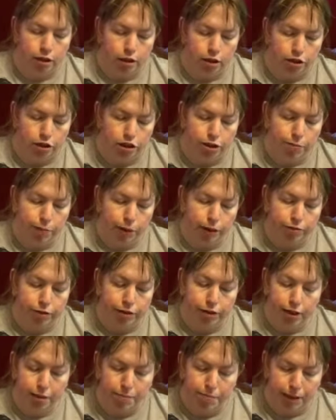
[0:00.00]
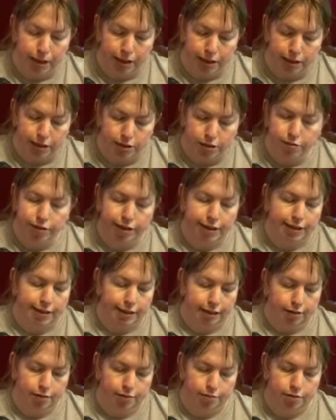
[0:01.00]
Do you buy return pallets to resell?
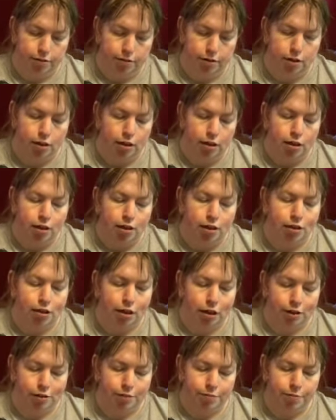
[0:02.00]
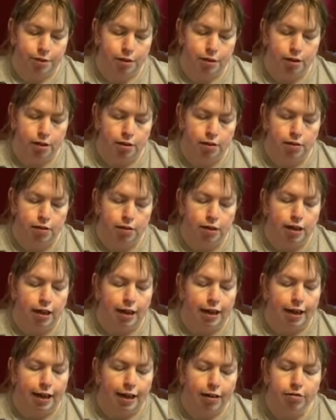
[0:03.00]
No.
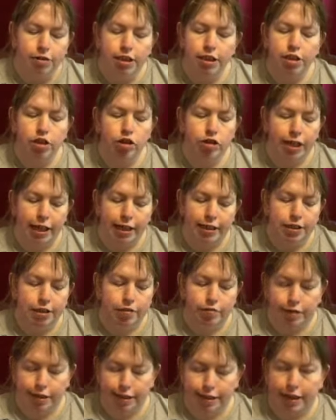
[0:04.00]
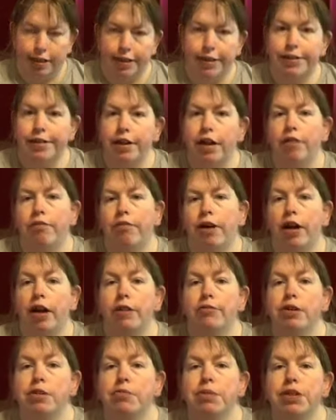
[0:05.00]
How did you get into reselling? Right, I
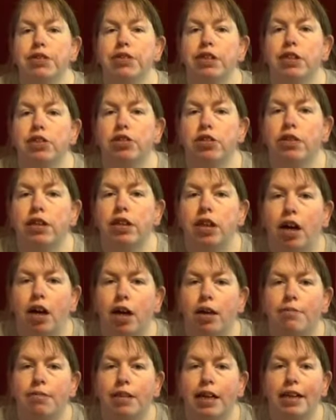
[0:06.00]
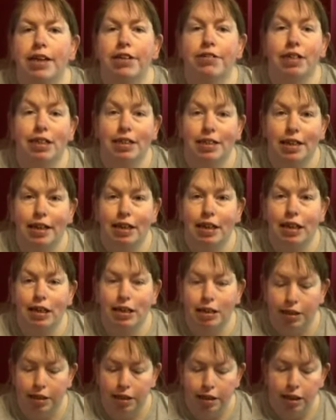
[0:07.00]
will be doing a story time later in the year,
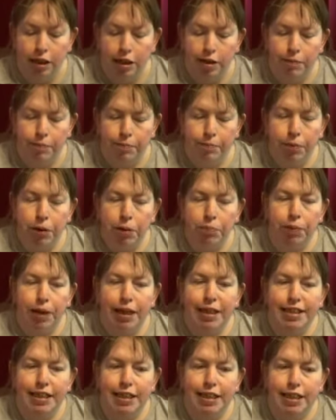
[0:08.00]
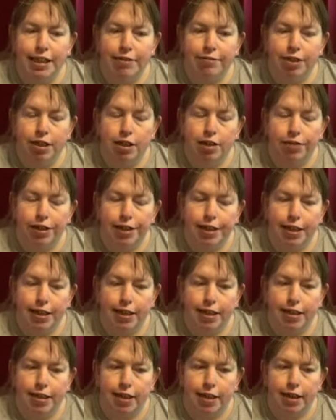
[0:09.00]
but basically when I was
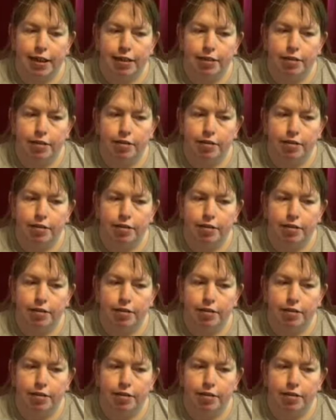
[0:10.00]
16,